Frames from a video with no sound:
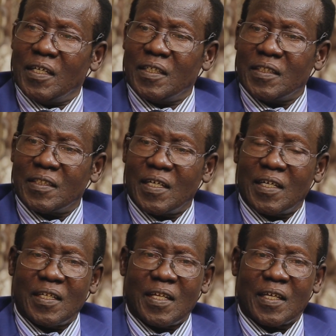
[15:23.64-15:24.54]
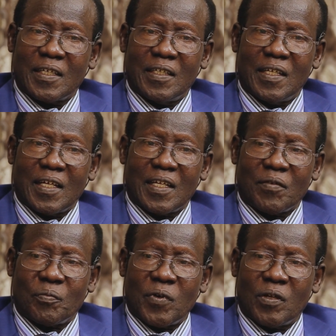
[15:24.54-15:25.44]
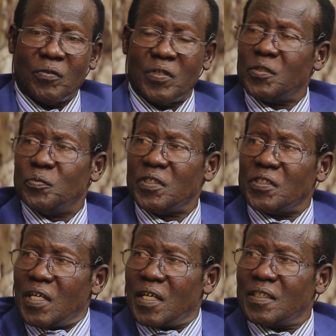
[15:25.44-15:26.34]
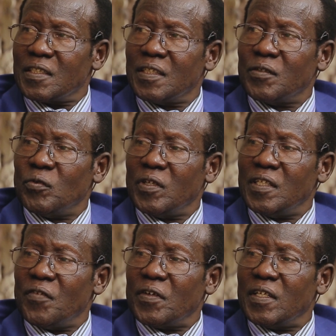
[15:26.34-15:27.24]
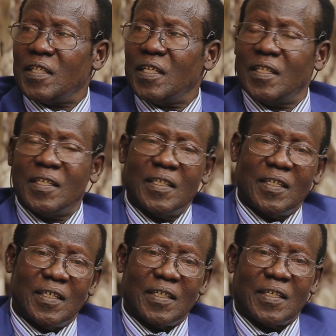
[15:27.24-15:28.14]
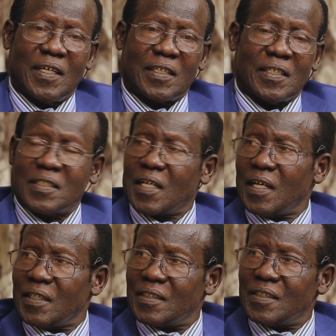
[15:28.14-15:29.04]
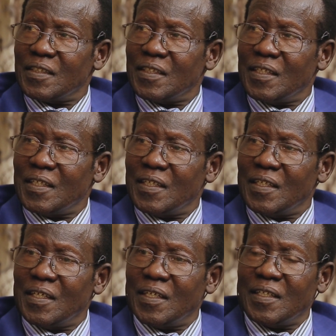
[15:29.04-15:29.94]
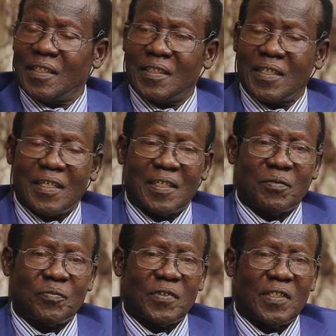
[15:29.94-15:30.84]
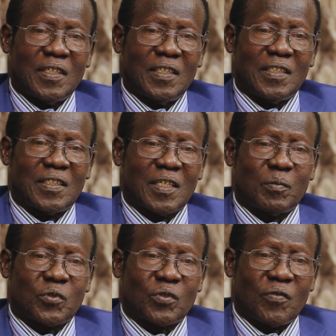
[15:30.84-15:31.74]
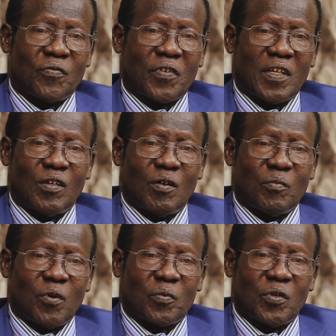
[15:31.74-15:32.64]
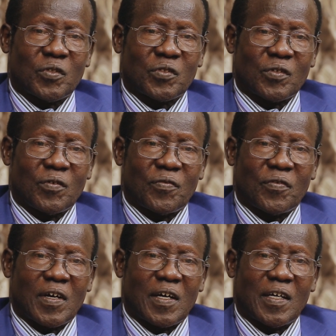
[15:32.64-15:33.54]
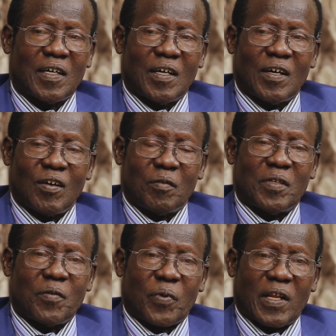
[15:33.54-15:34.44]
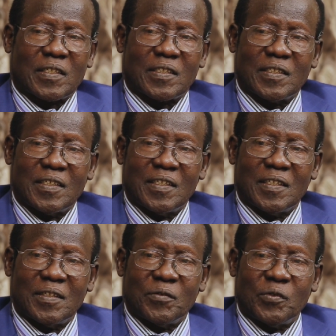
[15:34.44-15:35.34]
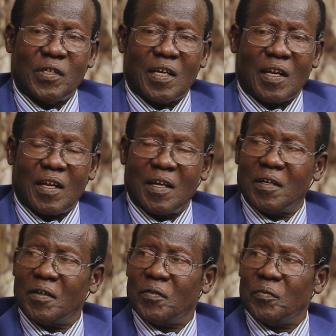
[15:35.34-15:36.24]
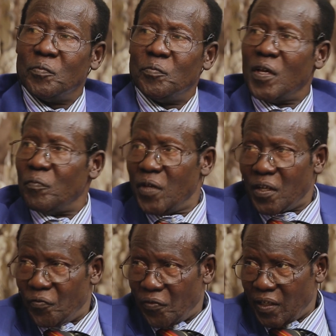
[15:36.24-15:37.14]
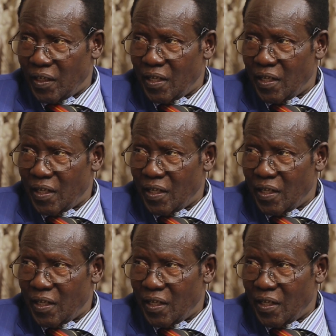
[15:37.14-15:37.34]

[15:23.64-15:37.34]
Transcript: And like any other fellow who has been charged, will definitely get his rights. And in terms of freedom, of course, of the press, we are very, very free